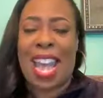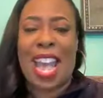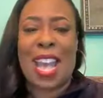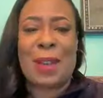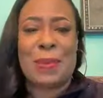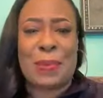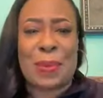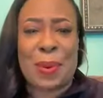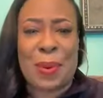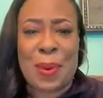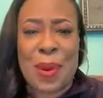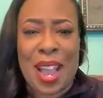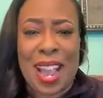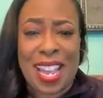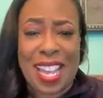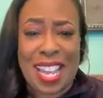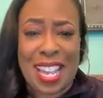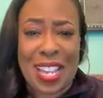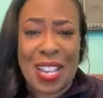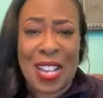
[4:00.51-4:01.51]
a
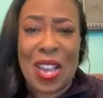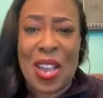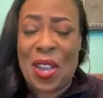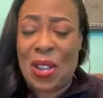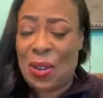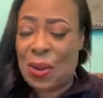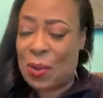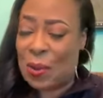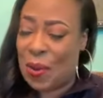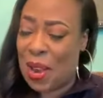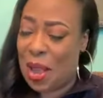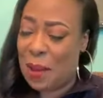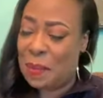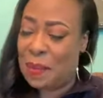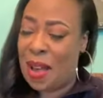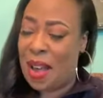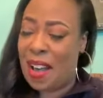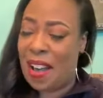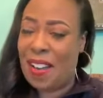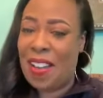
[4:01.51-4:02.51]
praying
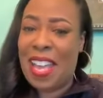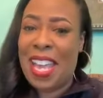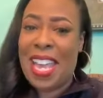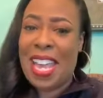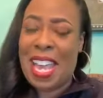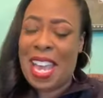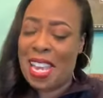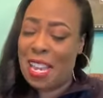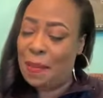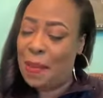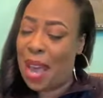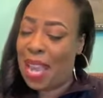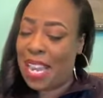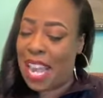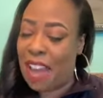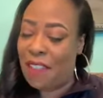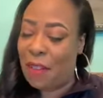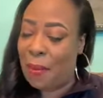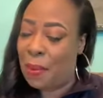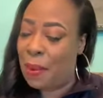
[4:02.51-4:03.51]
grandma. Anybody
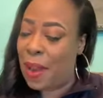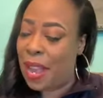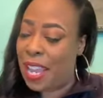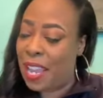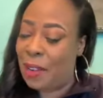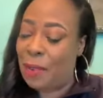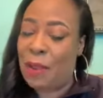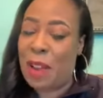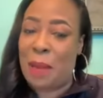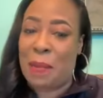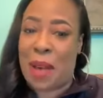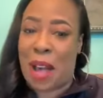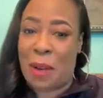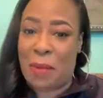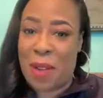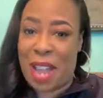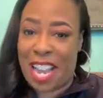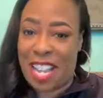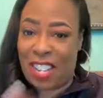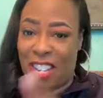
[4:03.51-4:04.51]
have a praying grandma?
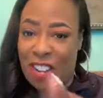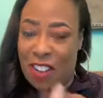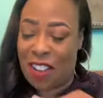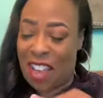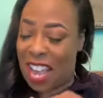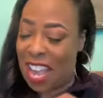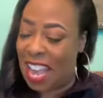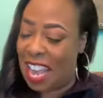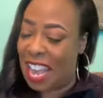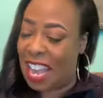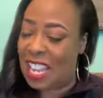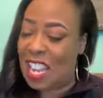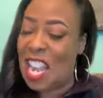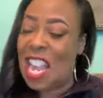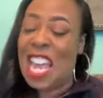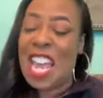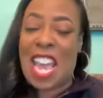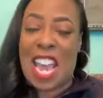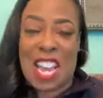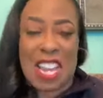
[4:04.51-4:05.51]
Raise your hand
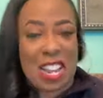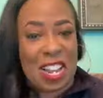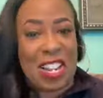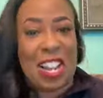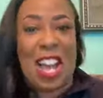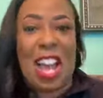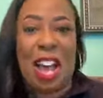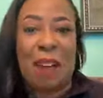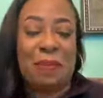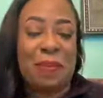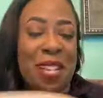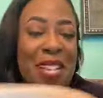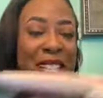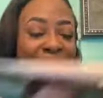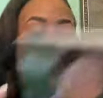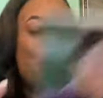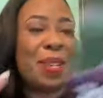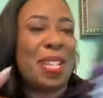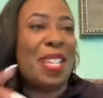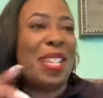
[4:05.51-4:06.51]
in the
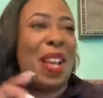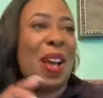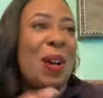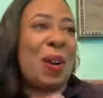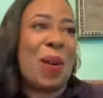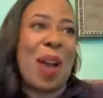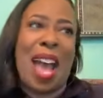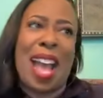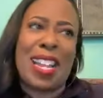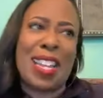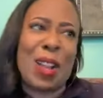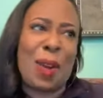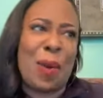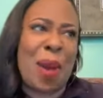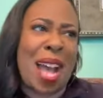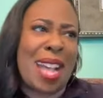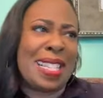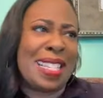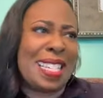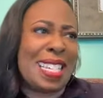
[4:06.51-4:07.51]
comments below. I know
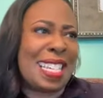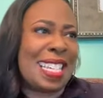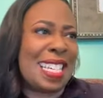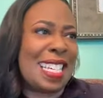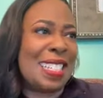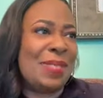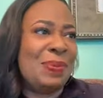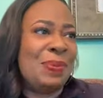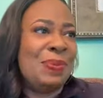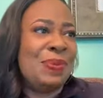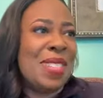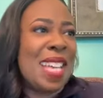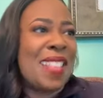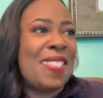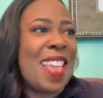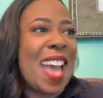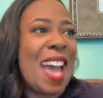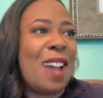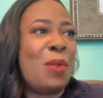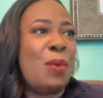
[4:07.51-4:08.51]
I did.
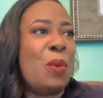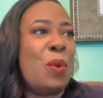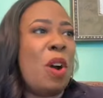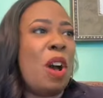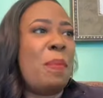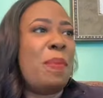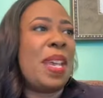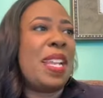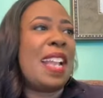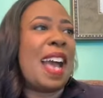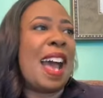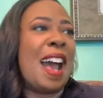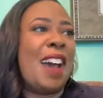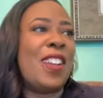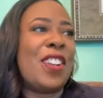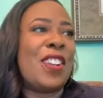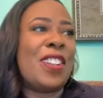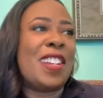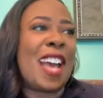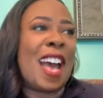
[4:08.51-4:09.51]
That woman
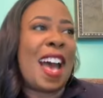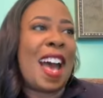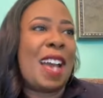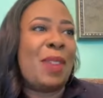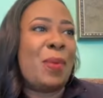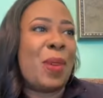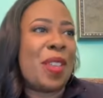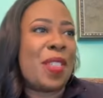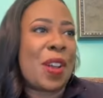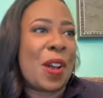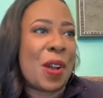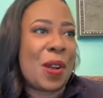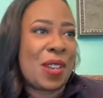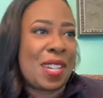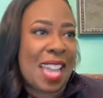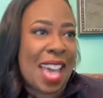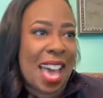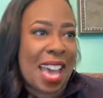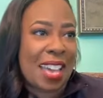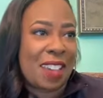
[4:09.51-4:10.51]
honored God with her
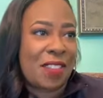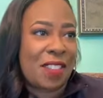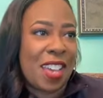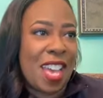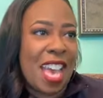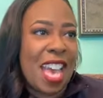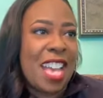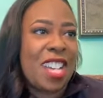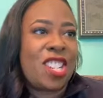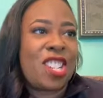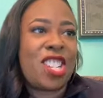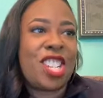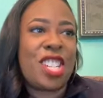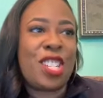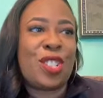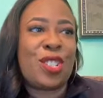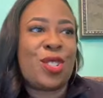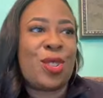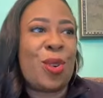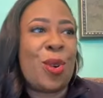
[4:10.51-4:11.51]
life. She
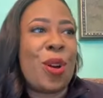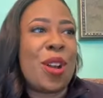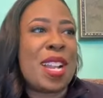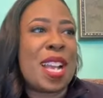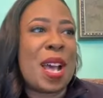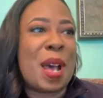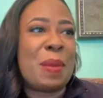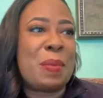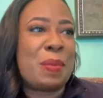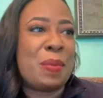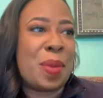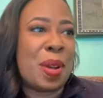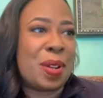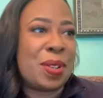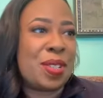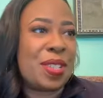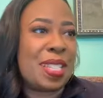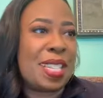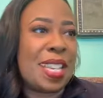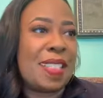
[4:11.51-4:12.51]
stored up
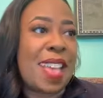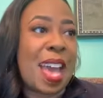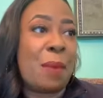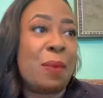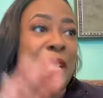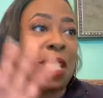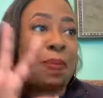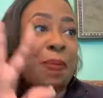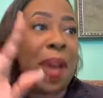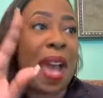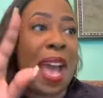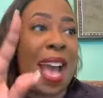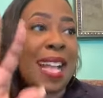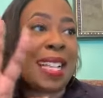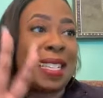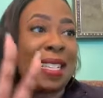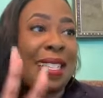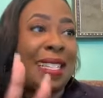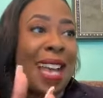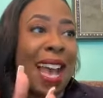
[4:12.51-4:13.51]
mercy that was
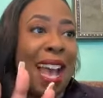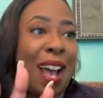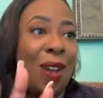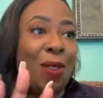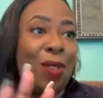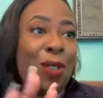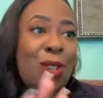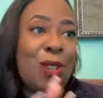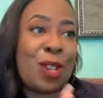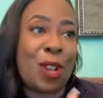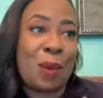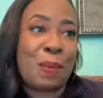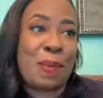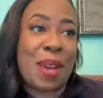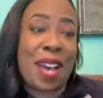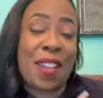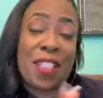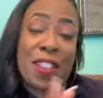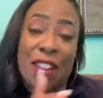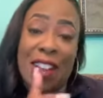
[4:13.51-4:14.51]
passed down to your
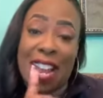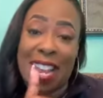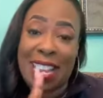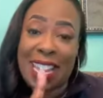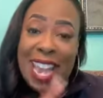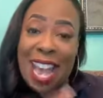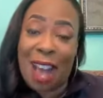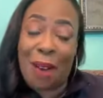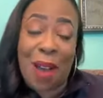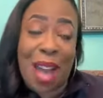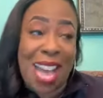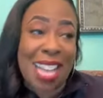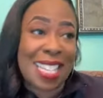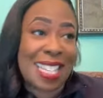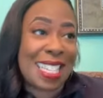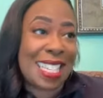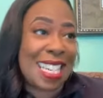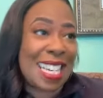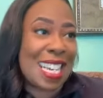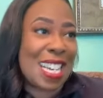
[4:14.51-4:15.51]
mother, and now I
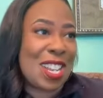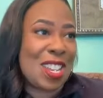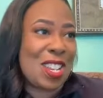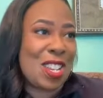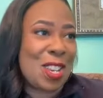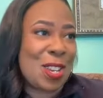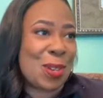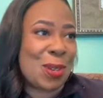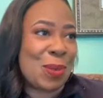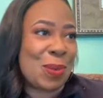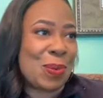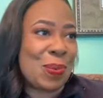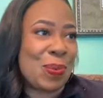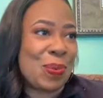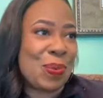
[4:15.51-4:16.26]
see it in you.